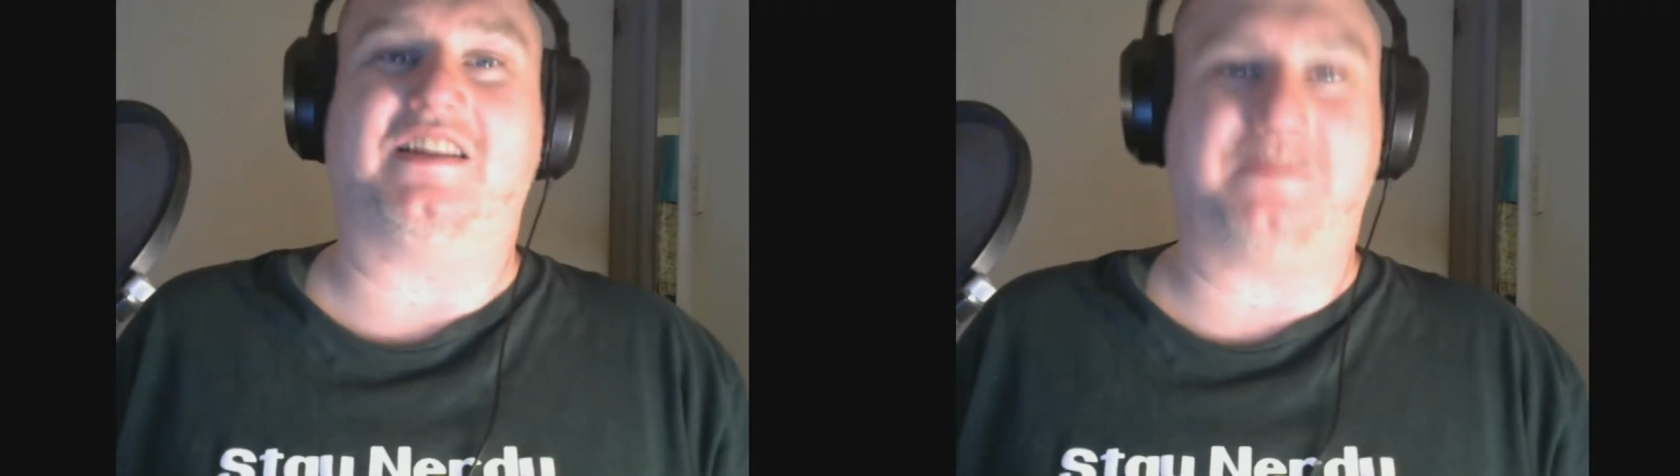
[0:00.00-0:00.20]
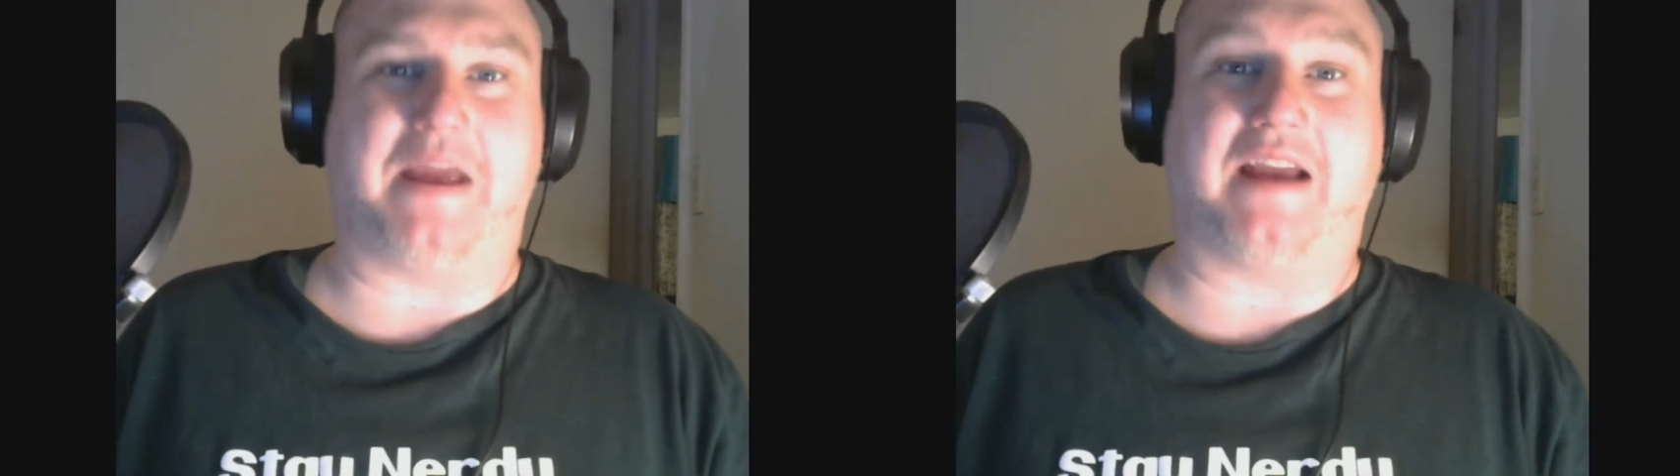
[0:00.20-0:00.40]

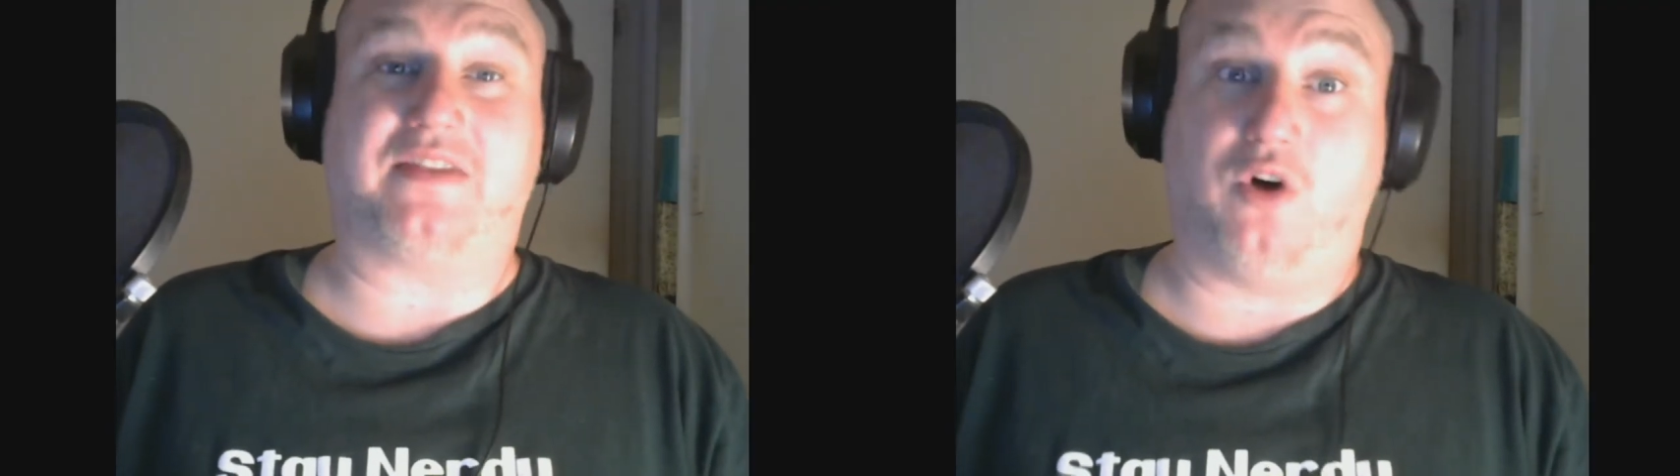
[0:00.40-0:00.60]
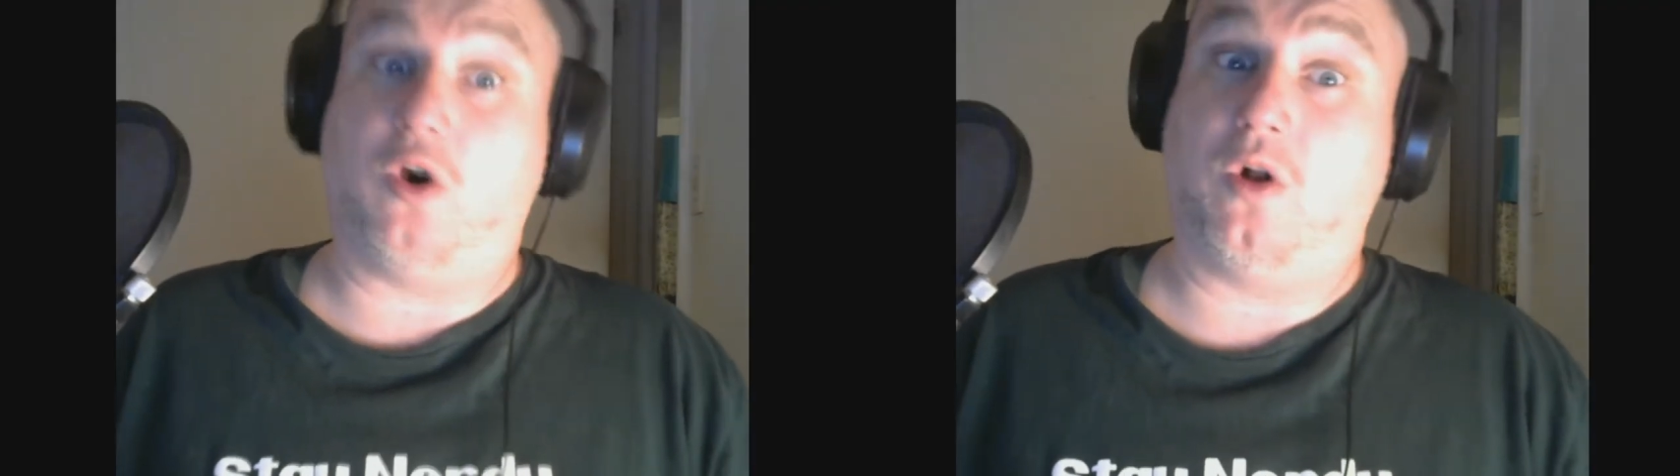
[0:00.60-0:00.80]
smack
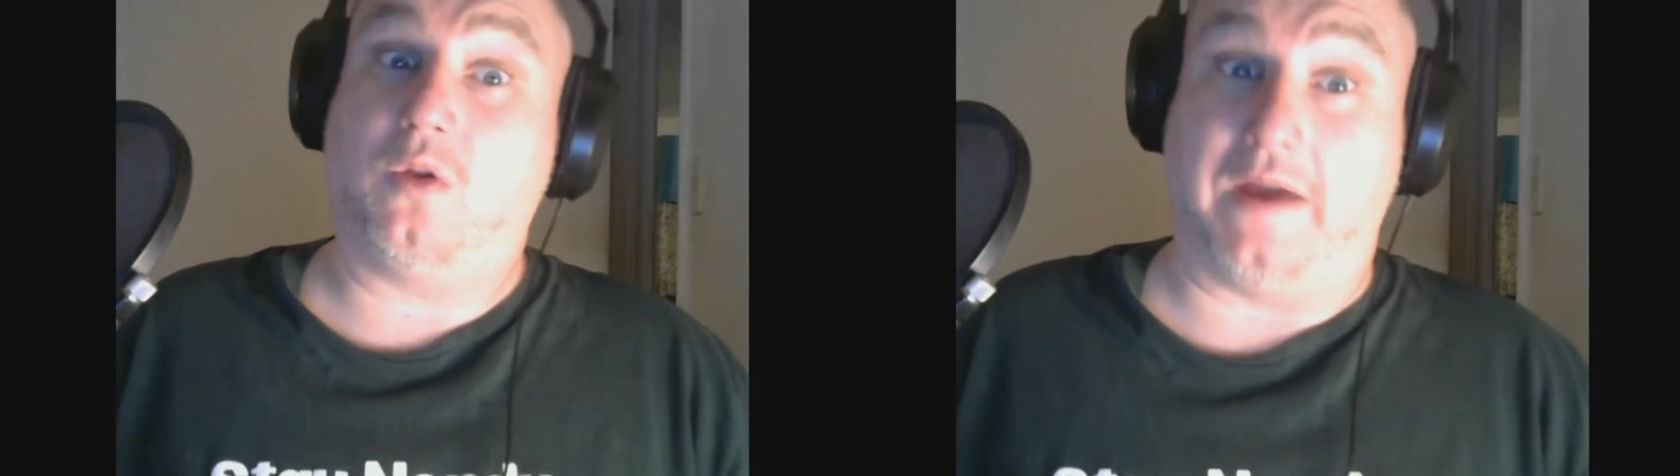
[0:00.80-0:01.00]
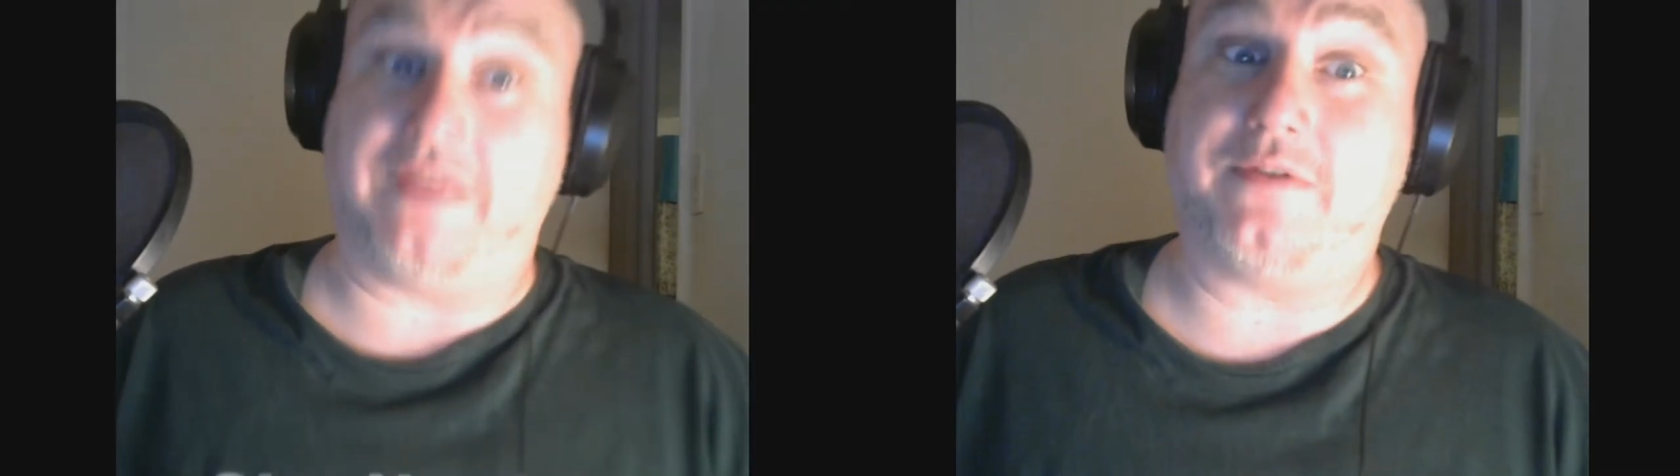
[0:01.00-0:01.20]
the whole
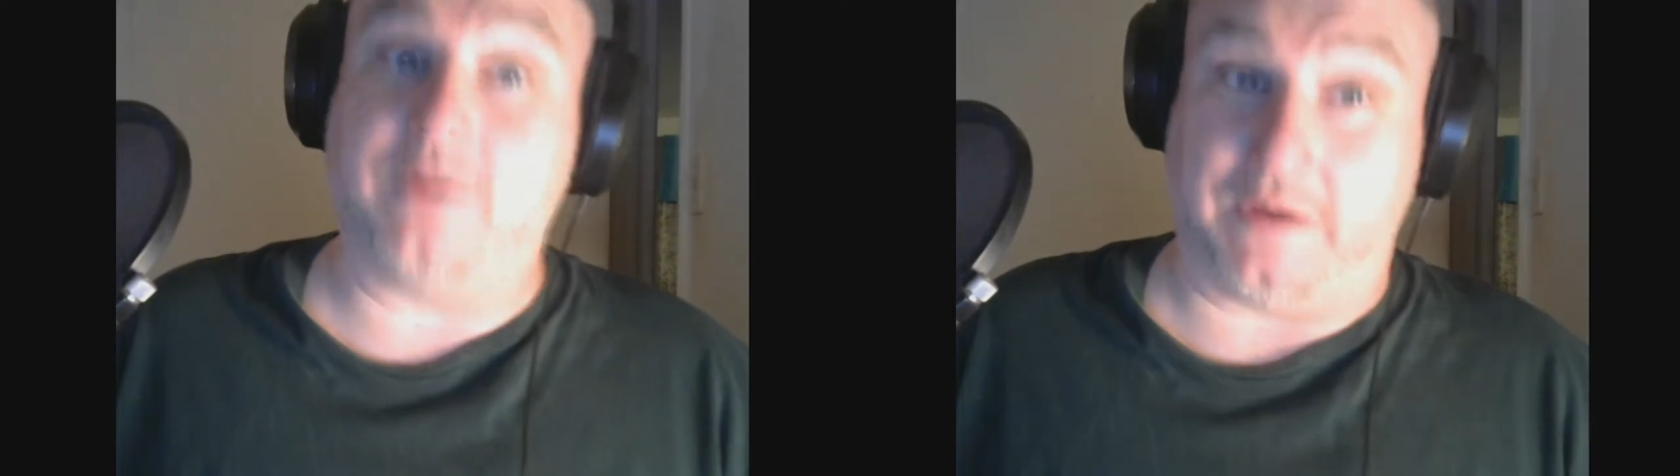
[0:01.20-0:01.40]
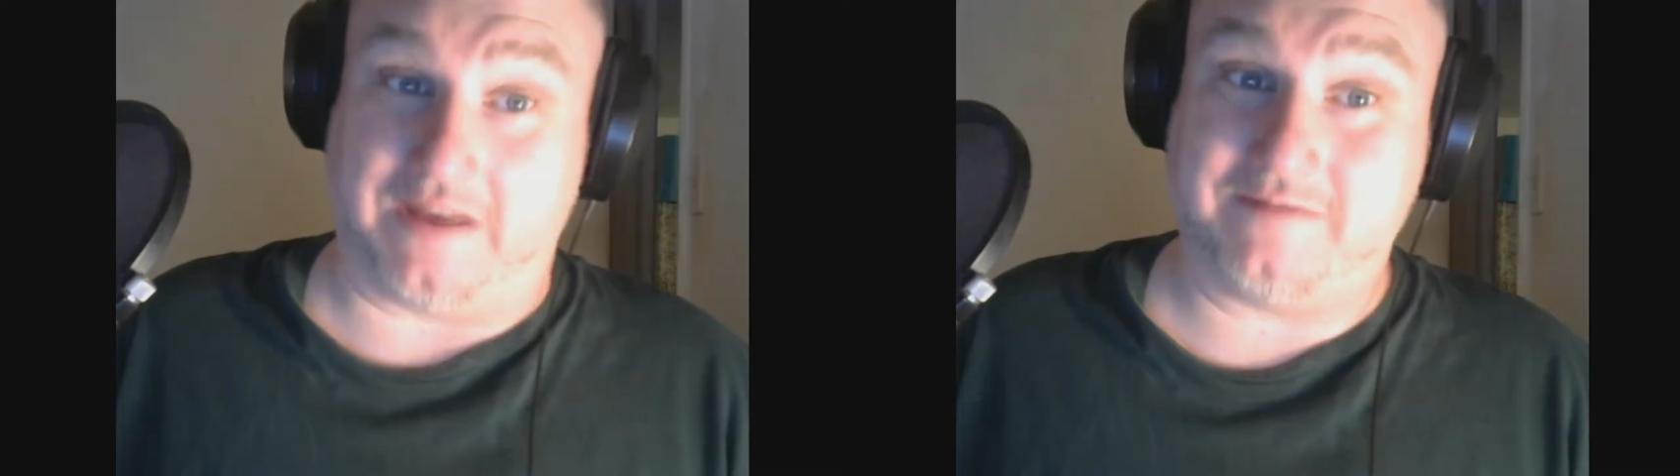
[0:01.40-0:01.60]
way
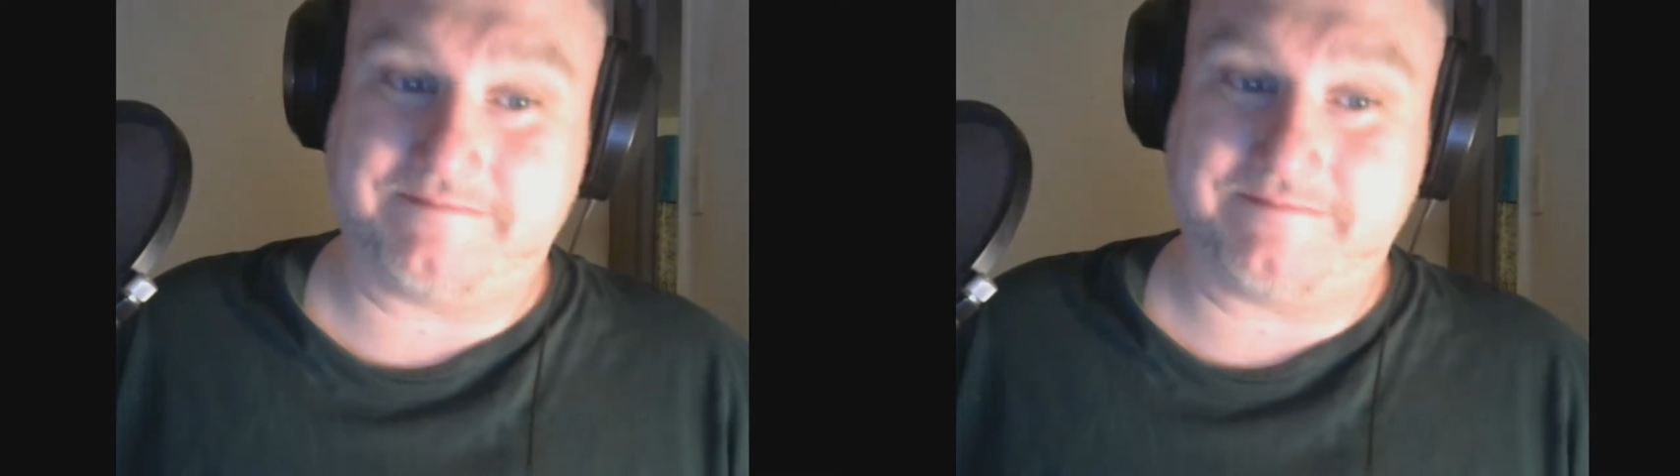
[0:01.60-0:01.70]
through it.